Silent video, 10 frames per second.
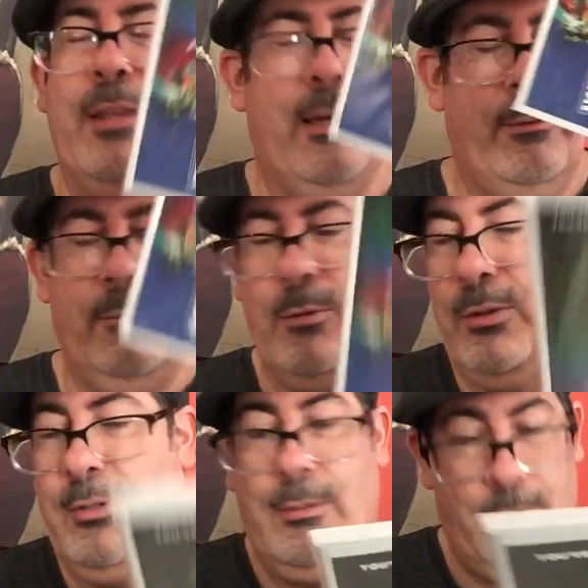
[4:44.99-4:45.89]
That
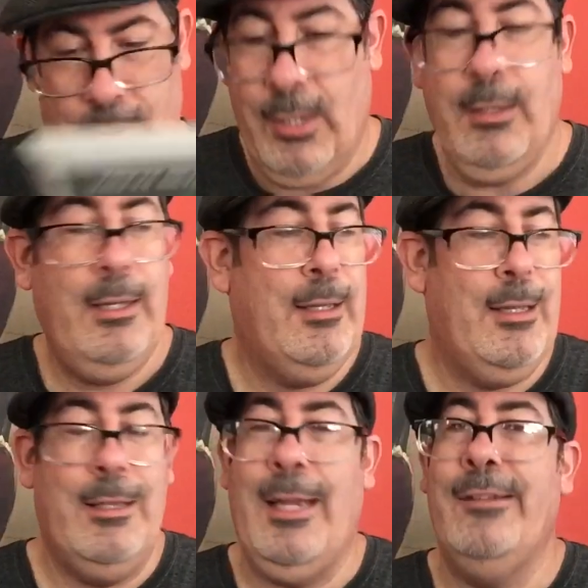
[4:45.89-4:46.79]
was certainly a
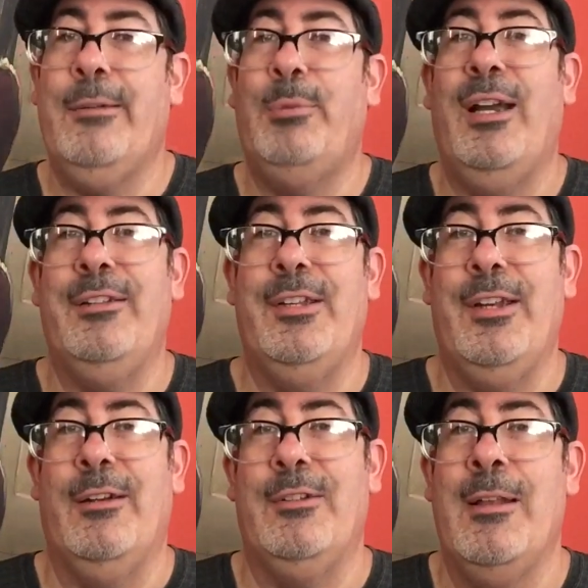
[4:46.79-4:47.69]
nice surprise in
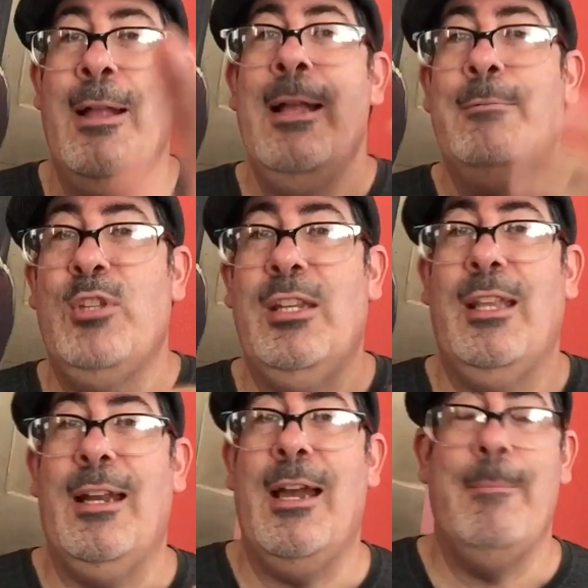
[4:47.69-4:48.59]
there, seeing
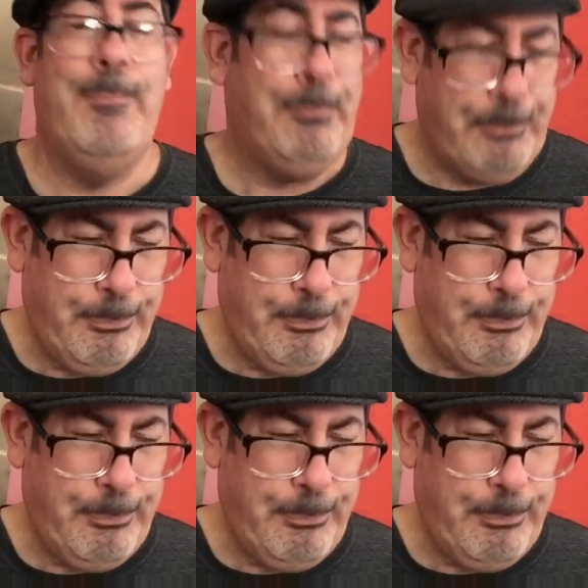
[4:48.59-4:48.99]
that I'm